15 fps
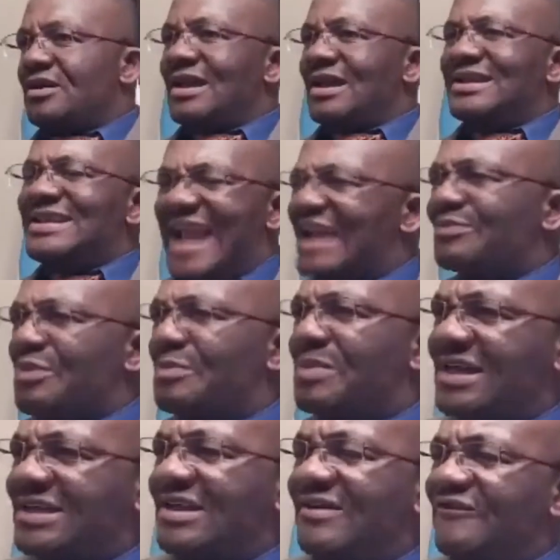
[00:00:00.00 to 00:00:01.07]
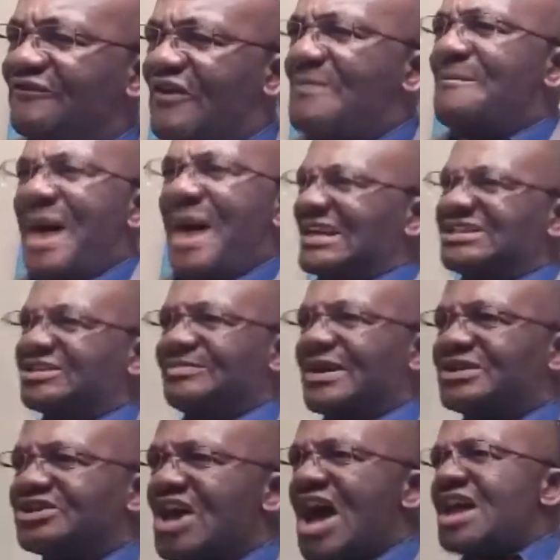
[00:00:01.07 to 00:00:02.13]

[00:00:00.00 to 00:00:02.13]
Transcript: La Republique for management.